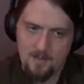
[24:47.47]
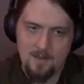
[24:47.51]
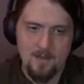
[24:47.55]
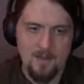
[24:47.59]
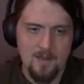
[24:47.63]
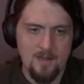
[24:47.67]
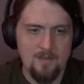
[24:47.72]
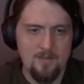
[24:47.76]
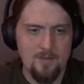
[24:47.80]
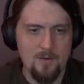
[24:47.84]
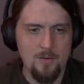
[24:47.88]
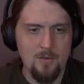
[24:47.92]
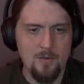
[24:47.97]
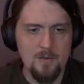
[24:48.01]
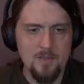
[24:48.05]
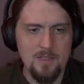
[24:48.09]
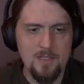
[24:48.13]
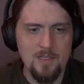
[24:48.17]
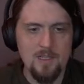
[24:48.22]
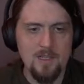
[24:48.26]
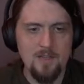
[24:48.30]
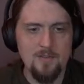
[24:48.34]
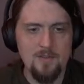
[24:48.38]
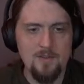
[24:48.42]
"I've already
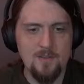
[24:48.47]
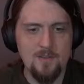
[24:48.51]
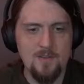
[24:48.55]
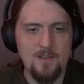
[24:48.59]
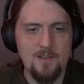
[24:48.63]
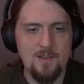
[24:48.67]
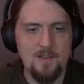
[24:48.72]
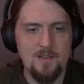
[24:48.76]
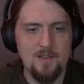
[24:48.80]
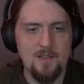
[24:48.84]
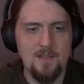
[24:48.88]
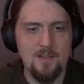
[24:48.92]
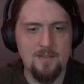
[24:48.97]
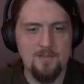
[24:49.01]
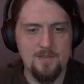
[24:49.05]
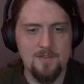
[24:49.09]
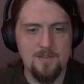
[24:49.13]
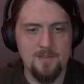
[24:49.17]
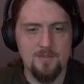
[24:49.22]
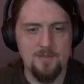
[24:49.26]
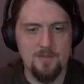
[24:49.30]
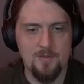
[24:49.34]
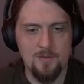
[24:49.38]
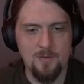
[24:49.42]
given thee the gift
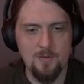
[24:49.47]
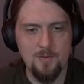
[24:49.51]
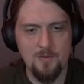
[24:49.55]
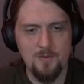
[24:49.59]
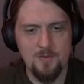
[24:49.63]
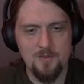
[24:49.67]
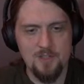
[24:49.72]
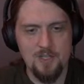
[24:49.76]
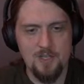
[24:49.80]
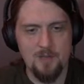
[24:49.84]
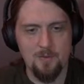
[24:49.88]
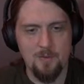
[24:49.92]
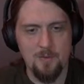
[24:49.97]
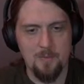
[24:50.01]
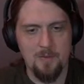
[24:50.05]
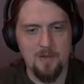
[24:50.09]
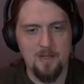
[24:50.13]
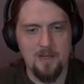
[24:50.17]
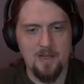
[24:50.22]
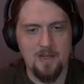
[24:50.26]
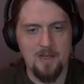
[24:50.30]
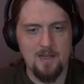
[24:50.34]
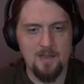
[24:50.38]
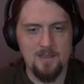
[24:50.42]
of truth," she
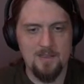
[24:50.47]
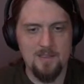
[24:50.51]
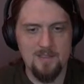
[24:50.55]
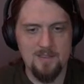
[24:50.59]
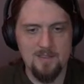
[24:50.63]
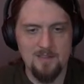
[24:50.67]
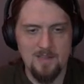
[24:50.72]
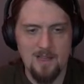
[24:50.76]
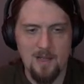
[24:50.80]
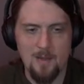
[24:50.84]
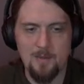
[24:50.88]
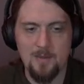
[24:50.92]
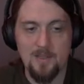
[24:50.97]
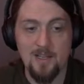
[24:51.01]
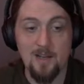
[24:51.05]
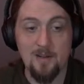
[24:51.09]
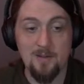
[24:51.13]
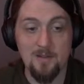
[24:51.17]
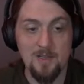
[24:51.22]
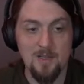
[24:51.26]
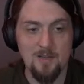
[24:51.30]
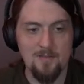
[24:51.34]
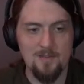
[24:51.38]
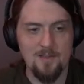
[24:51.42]
replied. "I will now
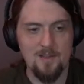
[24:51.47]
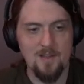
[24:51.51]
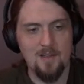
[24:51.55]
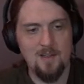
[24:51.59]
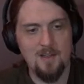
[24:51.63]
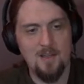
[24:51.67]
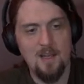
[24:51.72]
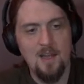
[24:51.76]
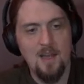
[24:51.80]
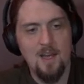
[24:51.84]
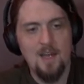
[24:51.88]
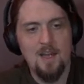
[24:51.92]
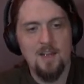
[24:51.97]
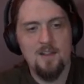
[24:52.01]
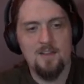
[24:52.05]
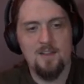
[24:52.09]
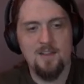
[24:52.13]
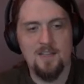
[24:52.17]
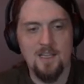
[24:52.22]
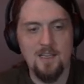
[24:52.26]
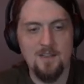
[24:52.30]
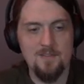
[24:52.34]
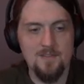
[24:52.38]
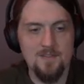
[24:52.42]
give thee the
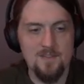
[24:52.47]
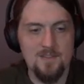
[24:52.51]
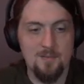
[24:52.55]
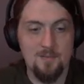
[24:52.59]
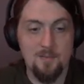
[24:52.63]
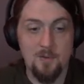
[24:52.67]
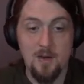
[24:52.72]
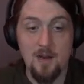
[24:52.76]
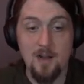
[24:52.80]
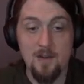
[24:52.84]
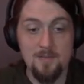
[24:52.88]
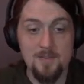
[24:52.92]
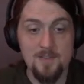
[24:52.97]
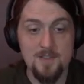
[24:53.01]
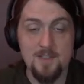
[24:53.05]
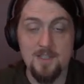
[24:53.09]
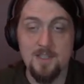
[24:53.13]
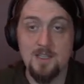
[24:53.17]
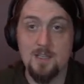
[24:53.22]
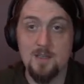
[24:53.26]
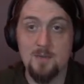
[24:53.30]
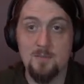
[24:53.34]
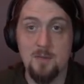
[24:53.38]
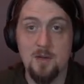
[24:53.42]
gifts of
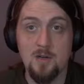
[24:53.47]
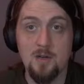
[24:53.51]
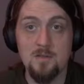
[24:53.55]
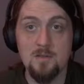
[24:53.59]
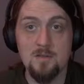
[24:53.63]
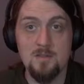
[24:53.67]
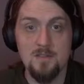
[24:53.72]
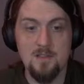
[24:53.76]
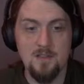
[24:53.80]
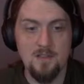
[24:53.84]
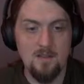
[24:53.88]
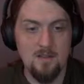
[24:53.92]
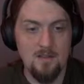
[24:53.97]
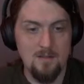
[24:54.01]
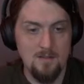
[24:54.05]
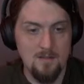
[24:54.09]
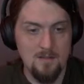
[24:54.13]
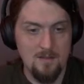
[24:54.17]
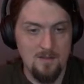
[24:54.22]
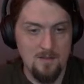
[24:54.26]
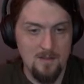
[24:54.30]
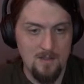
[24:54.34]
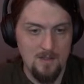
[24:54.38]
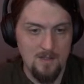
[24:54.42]
prophecy and poesy.
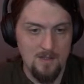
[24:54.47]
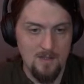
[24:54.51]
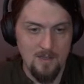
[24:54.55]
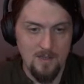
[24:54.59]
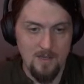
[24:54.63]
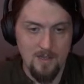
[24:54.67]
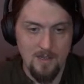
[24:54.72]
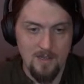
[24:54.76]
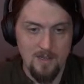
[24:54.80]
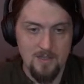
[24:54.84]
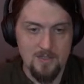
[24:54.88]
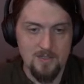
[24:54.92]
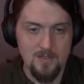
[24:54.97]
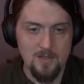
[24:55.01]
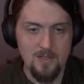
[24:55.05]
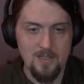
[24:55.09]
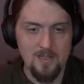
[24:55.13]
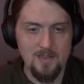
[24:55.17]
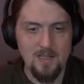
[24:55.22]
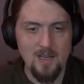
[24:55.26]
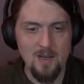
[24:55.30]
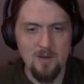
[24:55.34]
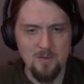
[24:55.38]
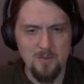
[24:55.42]
so
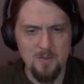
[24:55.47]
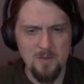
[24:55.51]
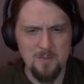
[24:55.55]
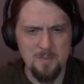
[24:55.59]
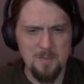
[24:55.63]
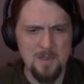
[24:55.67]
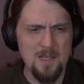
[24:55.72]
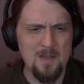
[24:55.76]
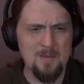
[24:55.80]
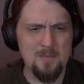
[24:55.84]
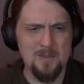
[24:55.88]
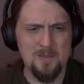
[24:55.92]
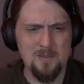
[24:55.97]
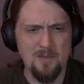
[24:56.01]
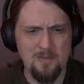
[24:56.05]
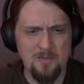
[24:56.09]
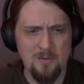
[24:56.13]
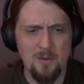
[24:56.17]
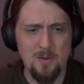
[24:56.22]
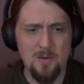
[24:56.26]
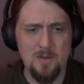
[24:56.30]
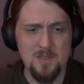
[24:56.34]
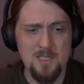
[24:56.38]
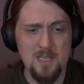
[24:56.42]
that thou wilt be able to
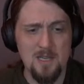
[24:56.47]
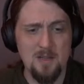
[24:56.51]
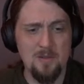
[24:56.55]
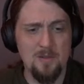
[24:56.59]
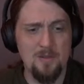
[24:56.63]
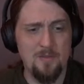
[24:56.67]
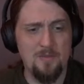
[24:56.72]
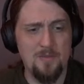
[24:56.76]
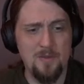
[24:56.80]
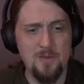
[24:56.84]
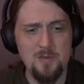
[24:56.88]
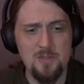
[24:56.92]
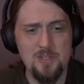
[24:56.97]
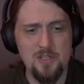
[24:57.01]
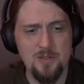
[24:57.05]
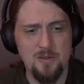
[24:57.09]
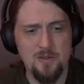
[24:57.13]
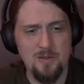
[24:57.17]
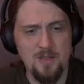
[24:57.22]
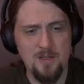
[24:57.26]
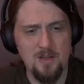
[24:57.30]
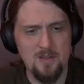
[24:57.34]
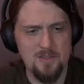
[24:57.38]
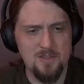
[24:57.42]
foretell the
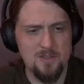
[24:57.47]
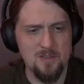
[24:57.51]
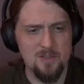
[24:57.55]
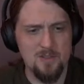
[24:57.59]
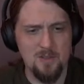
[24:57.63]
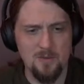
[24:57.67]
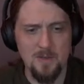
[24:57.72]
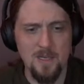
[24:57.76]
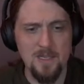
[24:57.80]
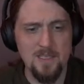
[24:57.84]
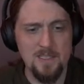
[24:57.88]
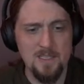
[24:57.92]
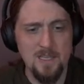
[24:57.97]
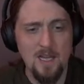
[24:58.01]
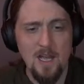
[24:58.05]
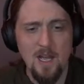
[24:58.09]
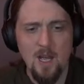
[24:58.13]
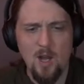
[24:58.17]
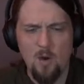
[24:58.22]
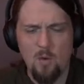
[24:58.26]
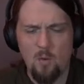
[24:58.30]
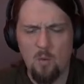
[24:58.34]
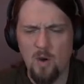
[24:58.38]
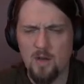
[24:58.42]
future and also to write
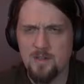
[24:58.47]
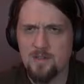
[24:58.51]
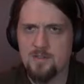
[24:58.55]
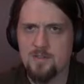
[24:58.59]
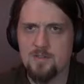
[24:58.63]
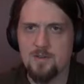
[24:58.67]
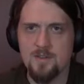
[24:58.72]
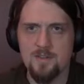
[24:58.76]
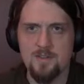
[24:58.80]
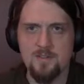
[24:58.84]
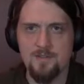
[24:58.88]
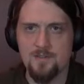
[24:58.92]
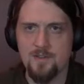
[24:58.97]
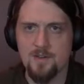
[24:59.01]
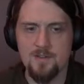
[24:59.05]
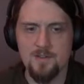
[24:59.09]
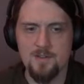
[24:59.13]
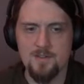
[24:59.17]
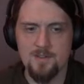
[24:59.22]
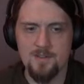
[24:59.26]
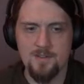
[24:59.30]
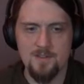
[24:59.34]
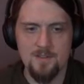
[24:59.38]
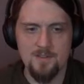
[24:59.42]
wondrous
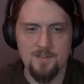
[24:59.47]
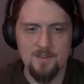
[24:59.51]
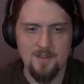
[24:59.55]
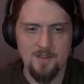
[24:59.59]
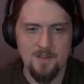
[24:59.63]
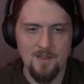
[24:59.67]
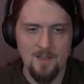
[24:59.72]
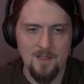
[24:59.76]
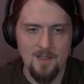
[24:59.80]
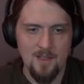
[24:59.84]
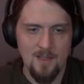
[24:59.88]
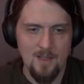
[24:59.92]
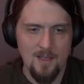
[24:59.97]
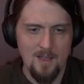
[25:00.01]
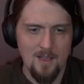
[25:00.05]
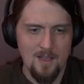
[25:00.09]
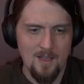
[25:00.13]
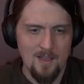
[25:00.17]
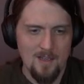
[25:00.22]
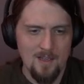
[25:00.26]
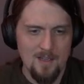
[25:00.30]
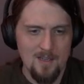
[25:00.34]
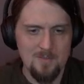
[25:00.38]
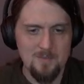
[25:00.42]
verses.
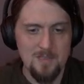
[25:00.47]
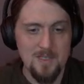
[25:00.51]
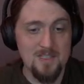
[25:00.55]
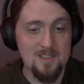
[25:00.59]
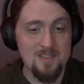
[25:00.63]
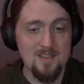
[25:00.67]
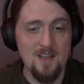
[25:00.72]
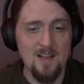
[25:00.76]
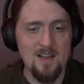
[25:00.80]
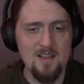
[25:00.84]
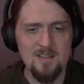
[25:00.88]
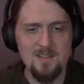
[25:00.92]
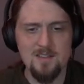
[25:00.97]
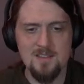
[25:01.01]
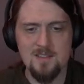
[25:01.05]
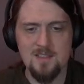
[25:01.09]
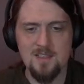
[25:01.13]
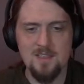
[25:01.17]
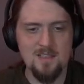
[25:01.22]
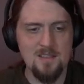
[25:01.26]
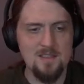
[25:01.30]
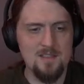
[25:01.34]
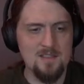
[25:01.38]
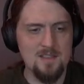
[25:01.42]
And besides
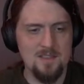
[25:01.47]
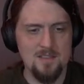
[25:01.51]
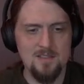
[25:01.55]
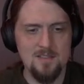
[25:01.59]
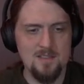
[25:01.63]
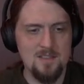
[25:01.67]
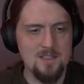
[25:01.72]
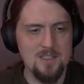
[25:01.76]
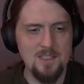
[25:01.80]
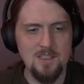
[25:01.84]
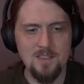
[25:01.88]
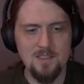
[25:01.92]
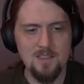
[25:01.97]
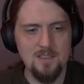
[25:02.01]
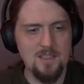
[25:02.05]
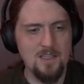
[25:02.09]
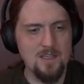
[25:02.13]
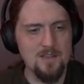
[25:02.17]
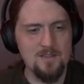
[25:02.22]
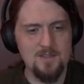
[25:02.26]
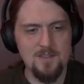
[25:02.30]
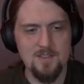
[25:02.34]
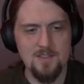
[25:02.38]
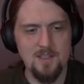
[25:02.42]
these unseen
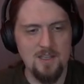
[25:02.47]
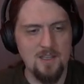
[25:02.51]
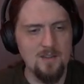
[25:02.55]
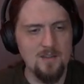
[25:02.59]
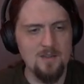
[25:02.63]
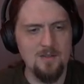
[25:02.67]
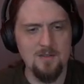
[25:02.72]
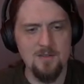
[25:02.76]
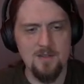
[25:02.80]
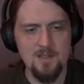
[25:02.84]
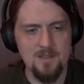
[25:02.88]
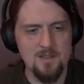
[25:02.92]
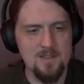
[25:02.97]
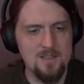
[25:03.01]
gifts, here is